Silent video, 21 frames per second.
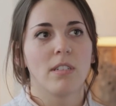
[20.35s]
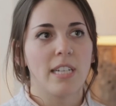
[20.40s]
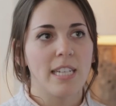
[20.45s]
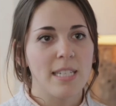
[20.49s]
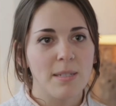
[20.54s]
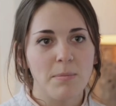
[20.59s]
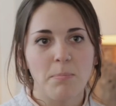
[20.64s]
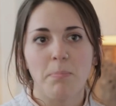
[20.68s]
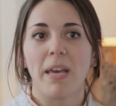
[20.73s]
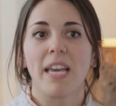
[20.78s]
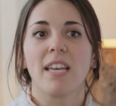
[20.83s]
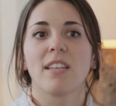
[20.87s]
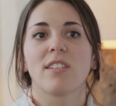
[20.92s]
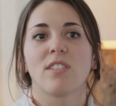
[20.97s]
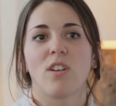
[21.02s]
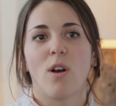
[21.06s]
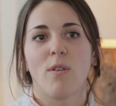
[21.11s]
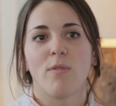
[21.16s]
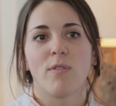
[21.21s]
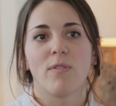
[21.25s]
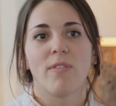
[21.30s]
is based
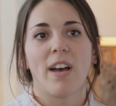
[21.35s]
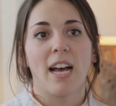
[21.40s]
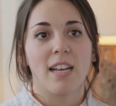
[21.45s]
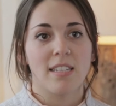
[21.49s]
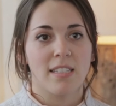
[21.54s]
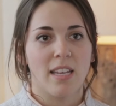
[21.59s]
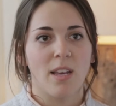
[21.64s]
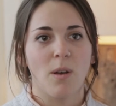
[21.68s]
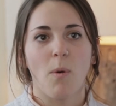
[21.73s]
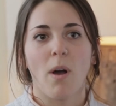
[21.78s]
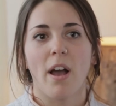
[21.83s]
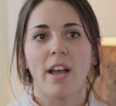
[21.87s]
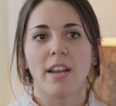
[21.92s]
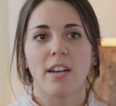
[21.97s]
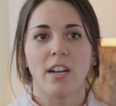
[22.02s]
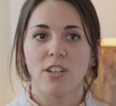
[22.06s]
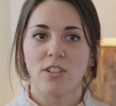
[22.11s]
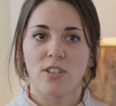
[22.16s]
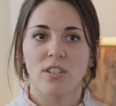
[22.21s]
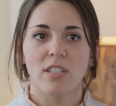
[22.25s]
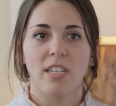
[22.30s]
off of asking why and
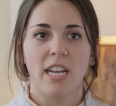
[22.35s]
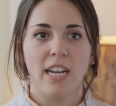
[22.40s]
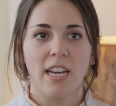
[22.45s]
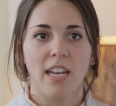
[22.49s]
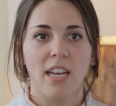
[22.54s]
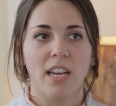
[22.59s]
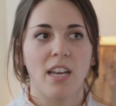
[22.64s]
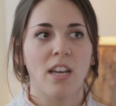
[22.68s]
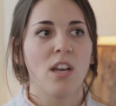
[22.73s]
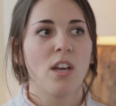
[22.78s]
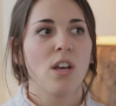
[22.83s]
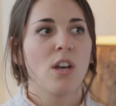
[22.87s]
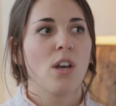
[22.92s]
understanding